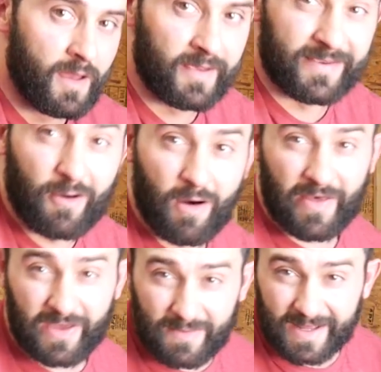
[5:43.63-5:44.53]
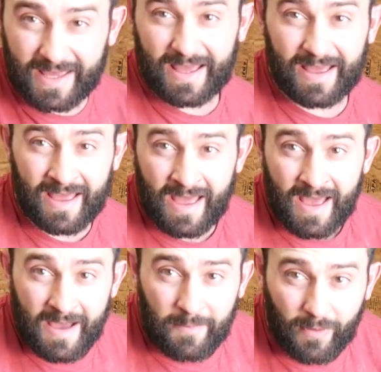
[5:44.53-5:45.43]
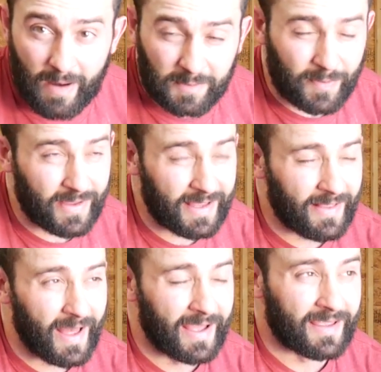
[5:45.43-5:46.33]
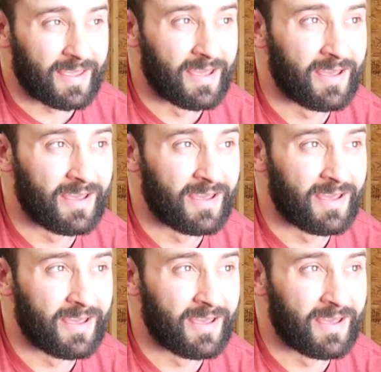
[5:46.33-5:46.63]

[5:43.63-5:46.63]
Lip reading: So I think I'm gonna get probably like